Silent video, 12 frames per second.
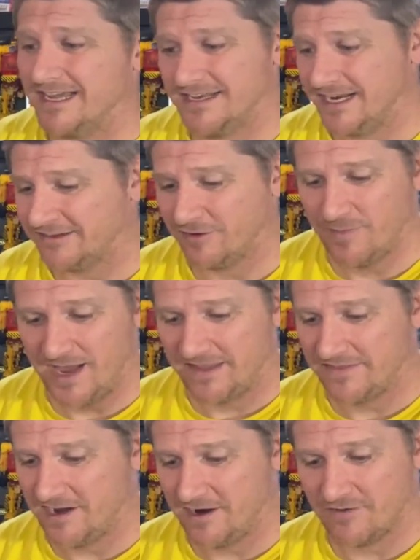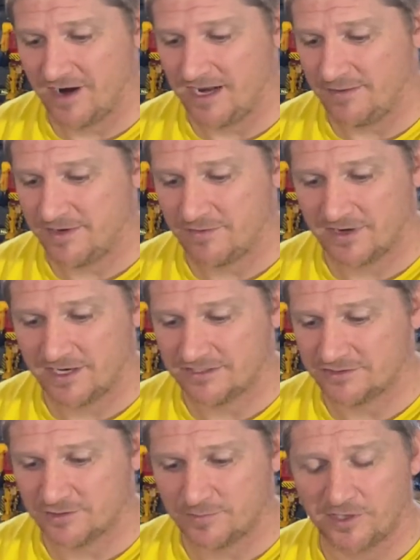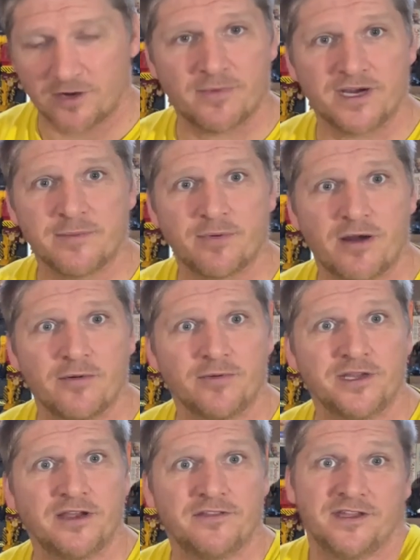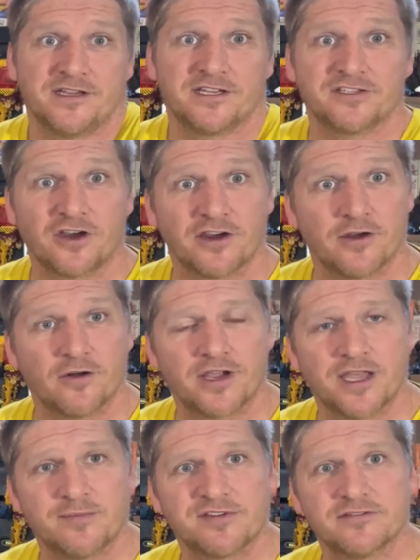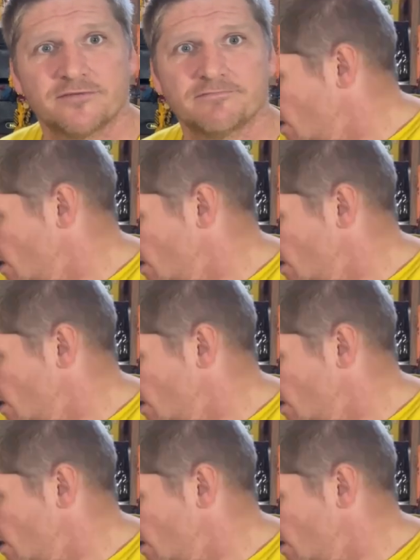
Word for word: Uh, not so bad there, right? I mean, we're gonna triple our money probably on the Guitar Hero games.